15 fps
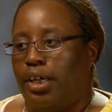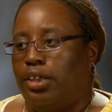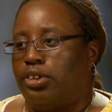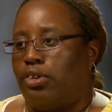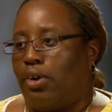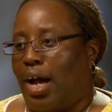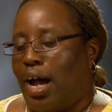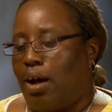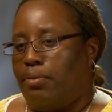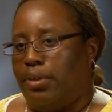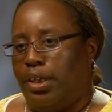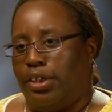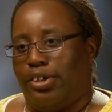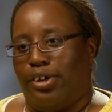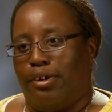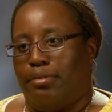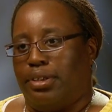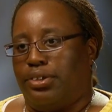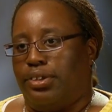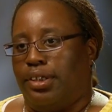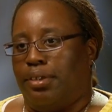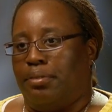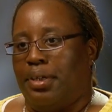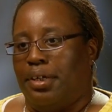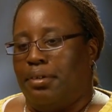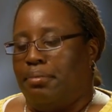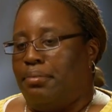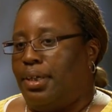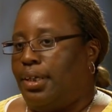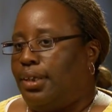So I would encourage them,
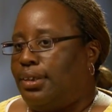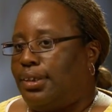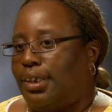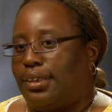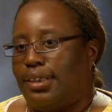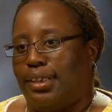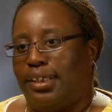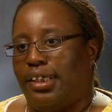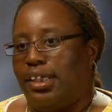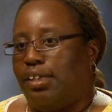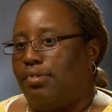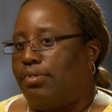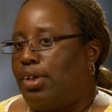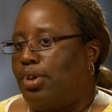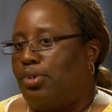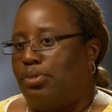man, just leave,